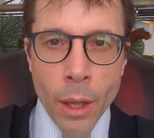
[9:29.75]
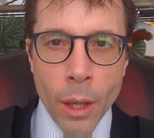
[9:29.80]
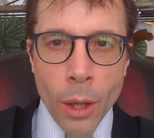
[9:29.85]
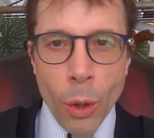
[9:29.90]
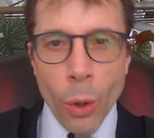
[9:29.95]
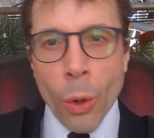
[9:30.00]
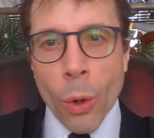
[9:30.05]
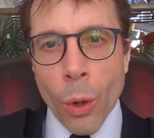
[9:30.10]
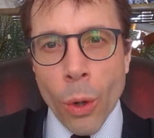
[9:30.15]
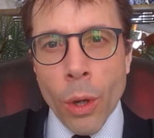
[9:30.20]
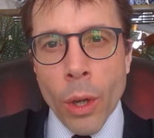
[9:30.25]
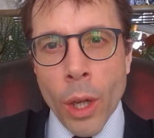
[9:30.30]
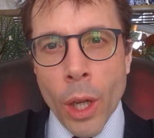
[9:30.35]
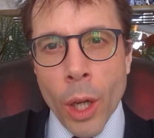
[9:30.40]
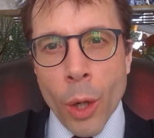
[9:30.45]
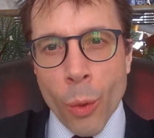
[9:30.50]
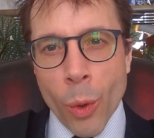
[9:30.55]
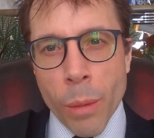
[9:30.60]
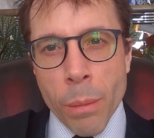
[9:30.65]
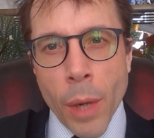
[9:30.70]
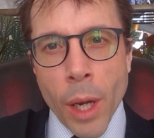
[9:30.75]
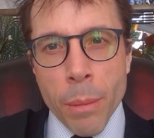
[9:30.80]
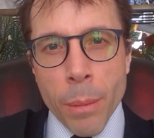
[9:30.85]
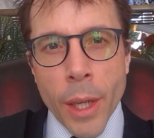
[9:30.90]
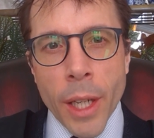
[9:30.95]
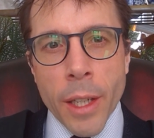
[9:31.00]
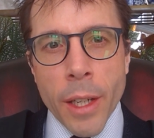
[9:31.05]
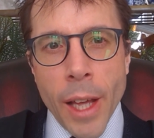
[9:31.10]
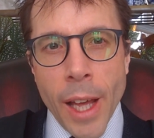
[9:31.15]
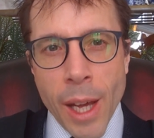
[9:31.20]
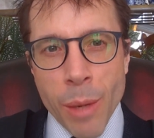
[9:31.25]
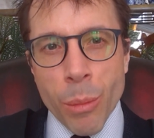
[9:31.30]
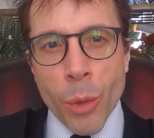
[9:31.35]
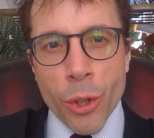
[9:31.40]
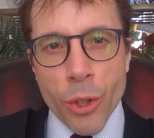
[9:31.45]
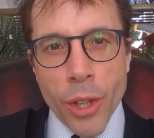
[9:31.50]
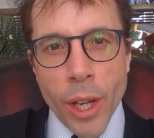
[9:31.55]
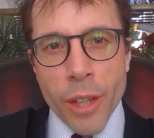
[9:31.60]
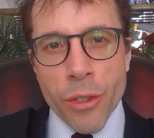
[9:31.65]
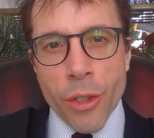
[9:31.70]
Or we might mean
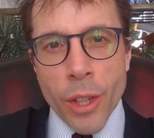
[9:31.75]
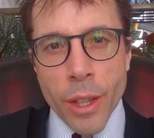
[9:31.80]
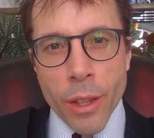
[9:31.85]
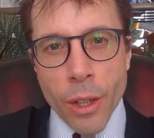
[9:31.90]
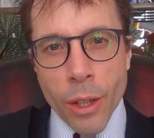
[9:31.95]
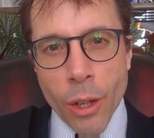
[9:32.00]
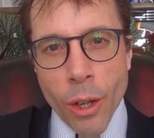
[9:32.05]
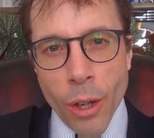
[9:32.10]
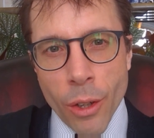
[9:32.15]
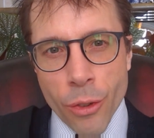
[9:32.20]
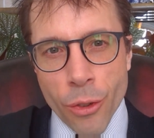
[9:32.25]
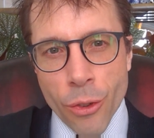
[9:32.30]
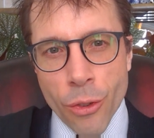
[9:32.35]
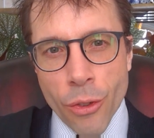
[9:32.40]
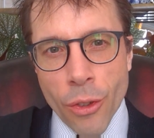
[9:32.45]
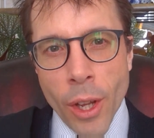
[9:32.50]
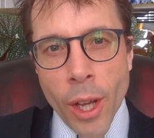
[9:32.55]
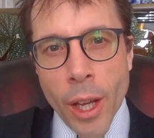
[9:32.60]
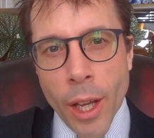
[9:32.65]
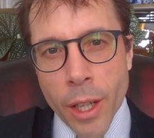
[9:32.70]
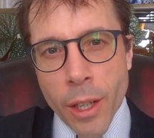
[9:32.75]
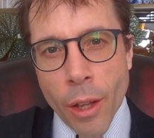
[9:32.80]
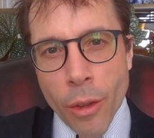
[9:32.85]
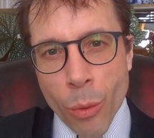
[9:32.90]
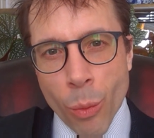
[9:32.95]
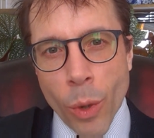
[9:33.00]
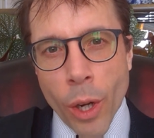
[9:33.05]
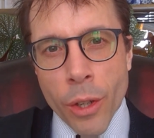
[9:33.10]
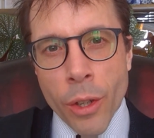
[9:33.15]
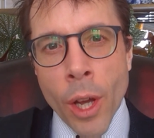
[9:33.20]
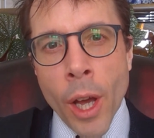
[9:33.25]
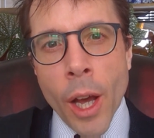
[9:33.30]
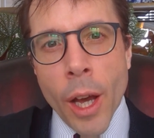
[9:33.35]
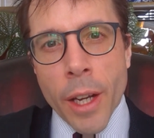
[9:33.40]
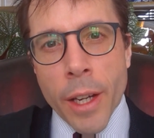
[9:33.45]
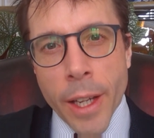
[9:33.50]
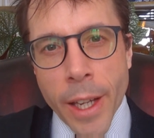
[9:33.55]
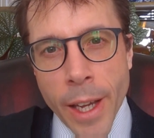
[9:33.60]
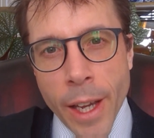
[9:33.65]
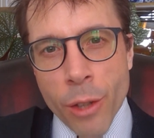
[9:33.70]
amortizing the costs. In other words, an
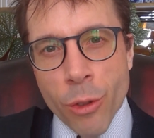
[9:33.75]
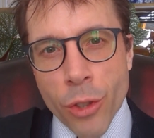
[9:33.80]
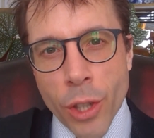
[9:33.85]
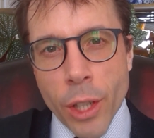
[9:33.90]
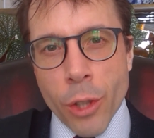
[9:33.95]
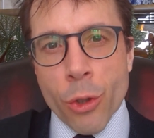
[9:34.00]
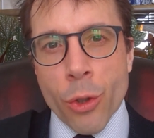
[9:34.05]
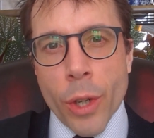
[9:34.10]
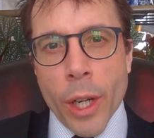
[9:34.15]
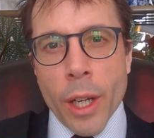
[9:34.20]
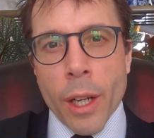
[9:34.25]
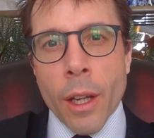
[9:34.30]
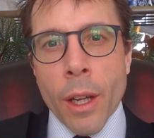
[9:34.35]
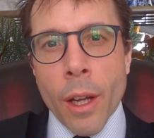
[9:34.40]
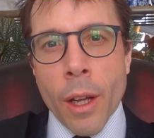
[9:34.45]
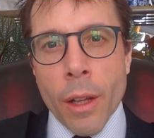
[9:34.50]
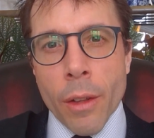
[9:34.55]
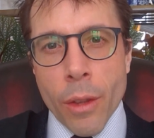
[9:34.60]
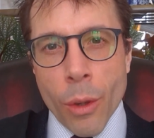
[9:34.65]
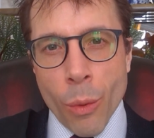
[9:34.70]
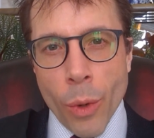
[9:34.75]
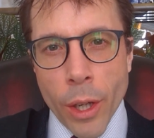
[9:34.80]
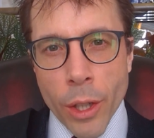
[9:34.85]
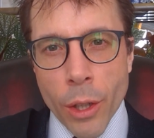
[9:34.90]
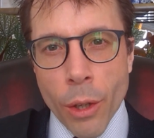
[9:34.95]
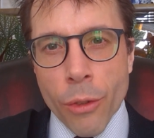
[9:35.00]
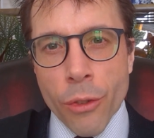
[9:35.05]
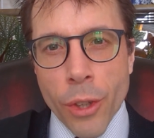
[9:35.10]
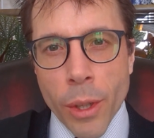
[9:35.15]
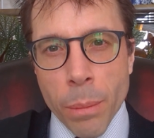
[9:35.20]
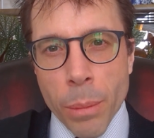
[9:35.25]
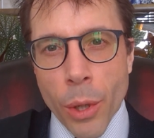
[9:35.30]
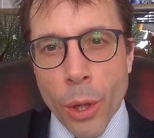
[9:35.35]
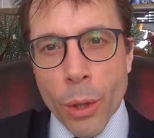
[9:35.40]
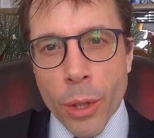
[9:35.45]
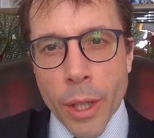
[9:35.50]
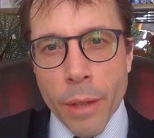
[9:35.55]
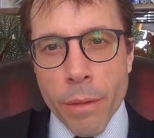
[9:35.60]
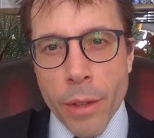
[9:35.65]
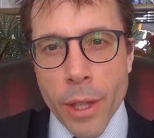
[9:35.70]
accounting trick that we're using
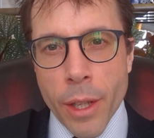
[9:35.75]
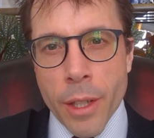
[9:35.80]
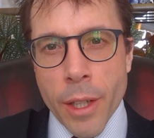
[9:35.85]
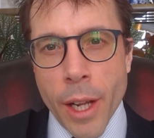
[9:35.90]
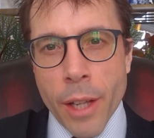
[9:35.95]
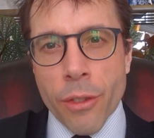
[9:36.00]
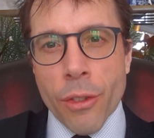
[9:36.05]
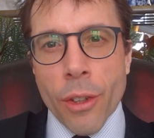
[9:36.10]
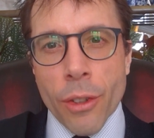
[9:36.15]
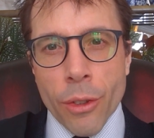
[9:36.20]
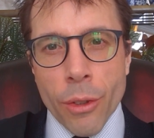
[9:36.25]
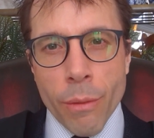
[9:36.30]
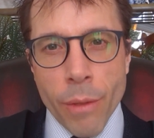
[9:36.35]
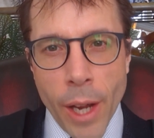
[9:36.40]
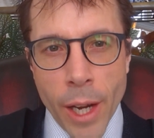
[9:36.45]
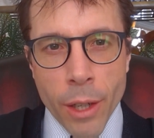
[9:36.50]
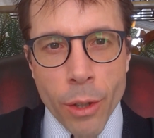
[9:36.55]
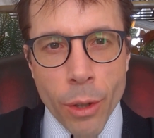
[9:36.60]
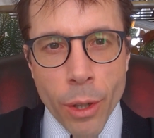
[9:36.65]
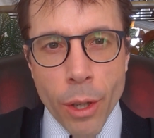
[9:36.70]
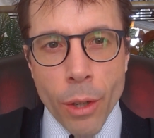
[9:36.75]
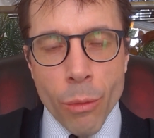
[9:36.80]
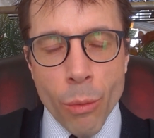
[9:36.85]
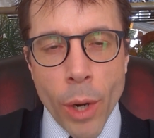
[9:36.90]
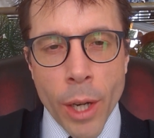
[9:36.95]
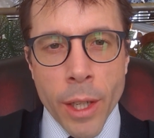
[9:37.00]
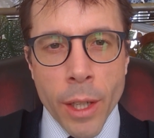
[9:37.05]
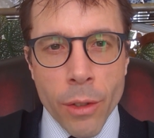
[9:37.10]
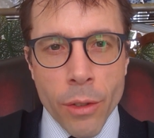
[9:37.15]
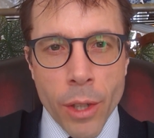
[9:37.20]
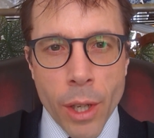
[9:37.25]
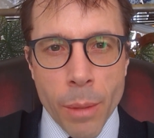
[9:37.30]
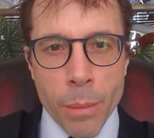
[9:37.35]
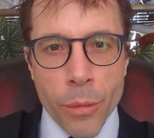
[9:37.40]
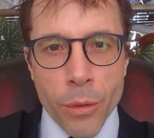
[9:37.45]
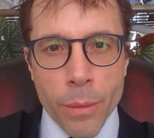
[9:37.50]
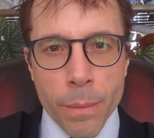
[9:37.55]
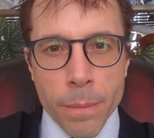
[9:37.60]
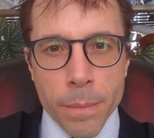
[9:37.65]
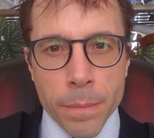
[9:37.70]
purely for the analysis of aggregate running
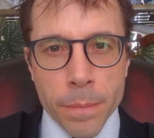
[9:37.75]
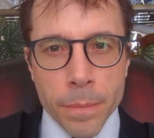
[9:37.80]
times.